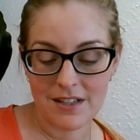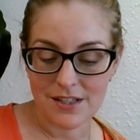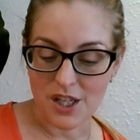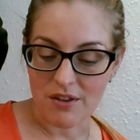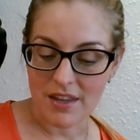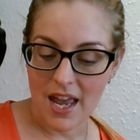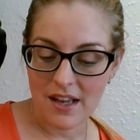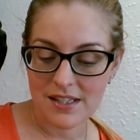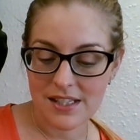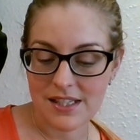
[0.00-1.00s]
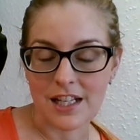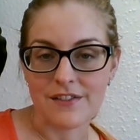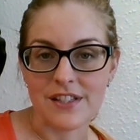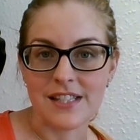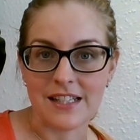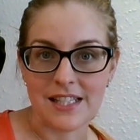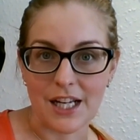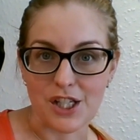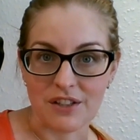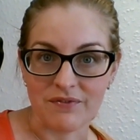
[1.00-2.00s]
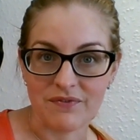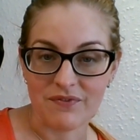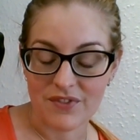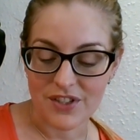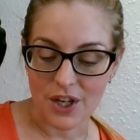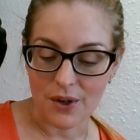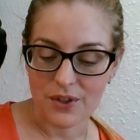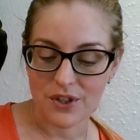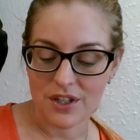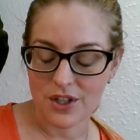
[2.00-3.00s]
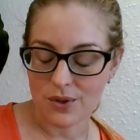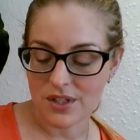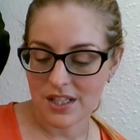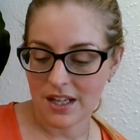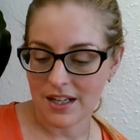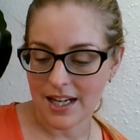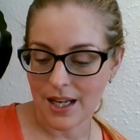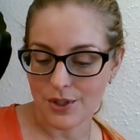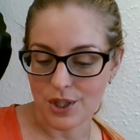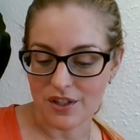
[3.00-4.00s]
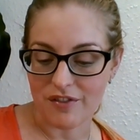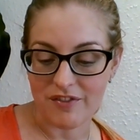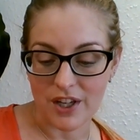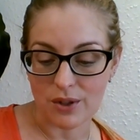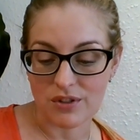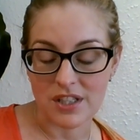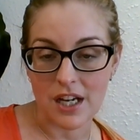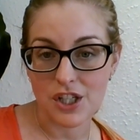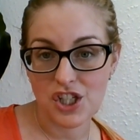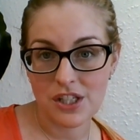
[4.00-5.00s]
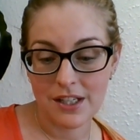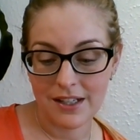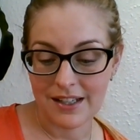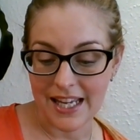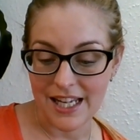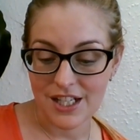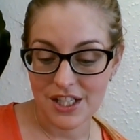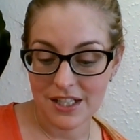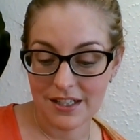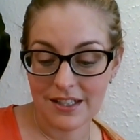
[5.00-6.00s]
So the S stands for sensation. So your skin allows you to feel touch, heat,